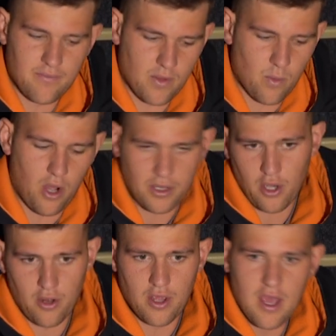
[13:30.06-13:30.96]
well, I'd
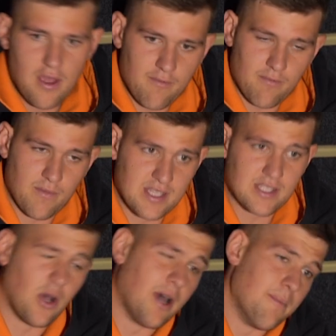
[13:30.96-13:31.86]
go this
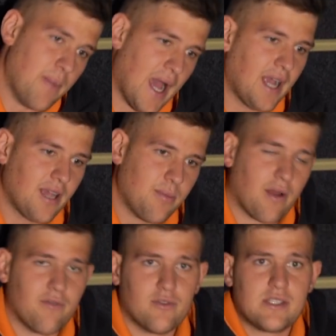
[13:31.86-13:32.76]
side back, but
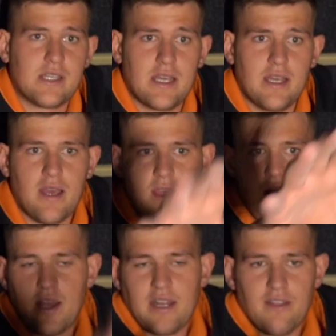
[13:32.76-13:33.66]
obviously
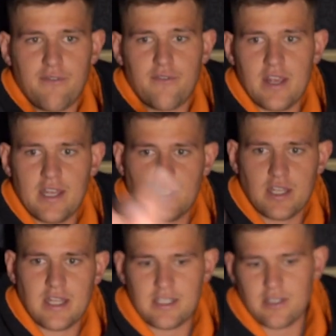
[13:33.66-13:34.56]
I did the fridge
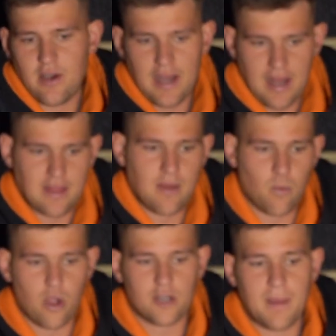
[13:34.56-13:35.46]
and this side and then
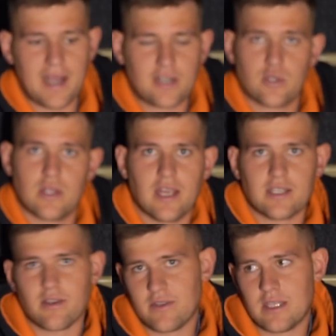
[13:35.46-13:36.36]
worked back to
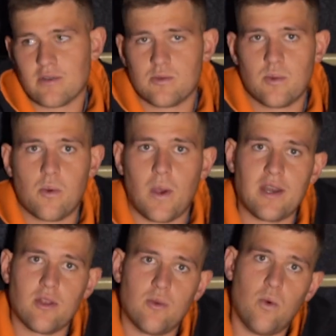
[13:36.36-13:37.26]
this, obviously because we were
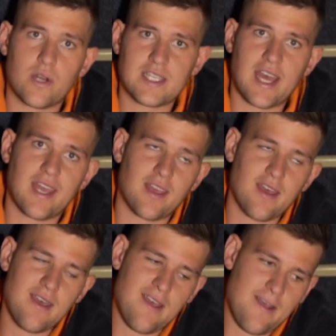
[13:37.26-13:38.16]
waiting on the water tank.
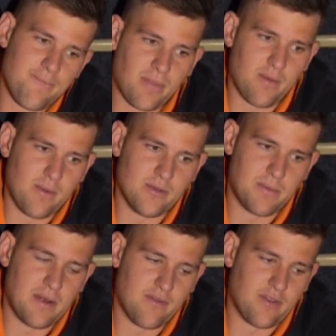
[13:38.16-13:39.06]
It was a
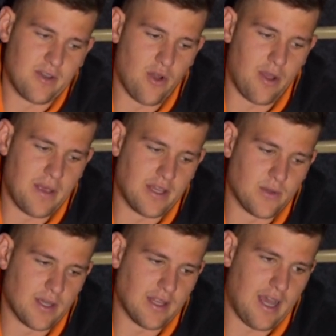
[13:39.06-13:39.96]
bit of a nightmare
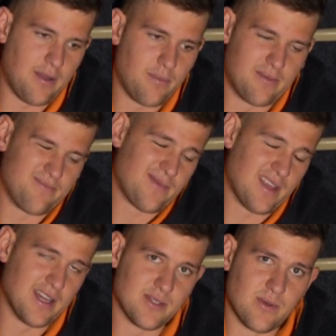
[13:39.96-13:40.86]
doing that, but
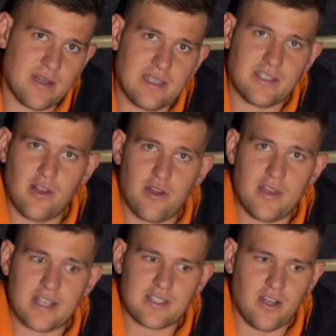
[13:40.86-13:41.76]
it is what it is. You learn
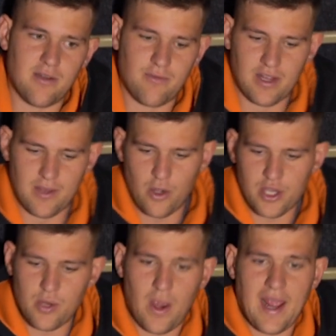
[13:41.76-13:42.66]
next time, really
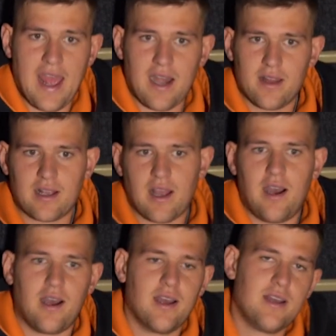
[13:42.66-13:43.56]
work your way out of the
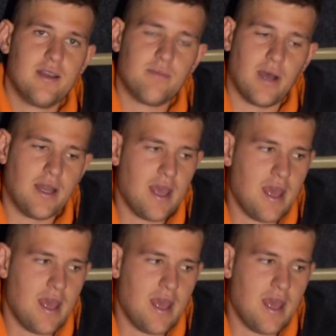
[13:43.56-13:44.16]
car. But